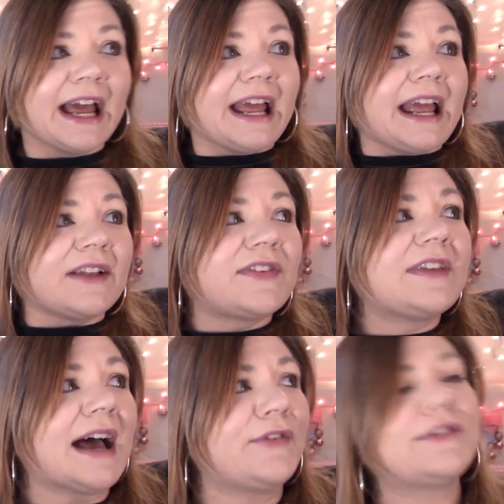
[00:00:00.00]
it's
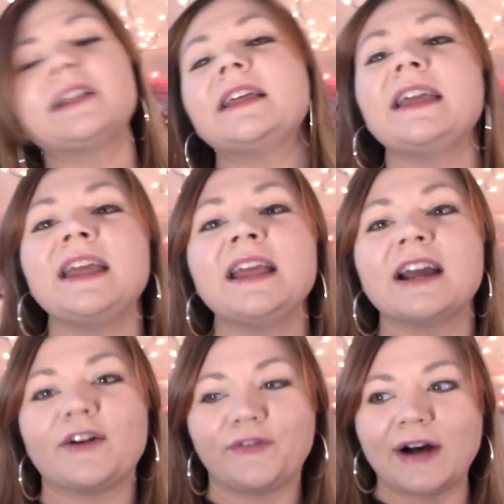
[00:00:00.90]
definitely
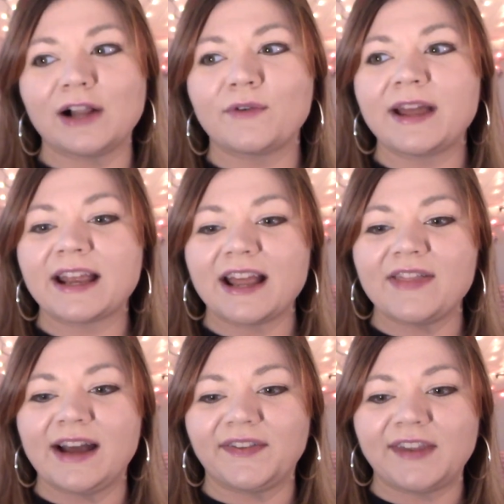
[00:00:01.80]
following in
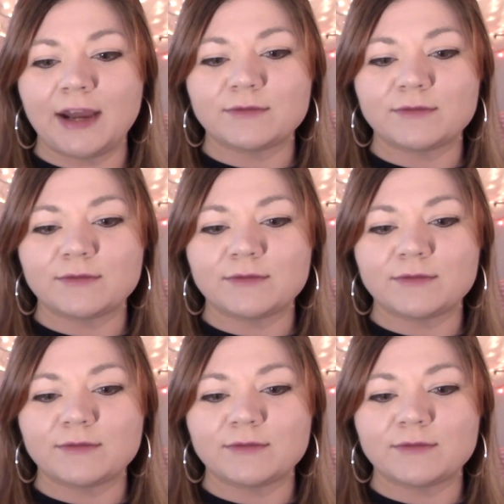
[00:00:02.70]
that same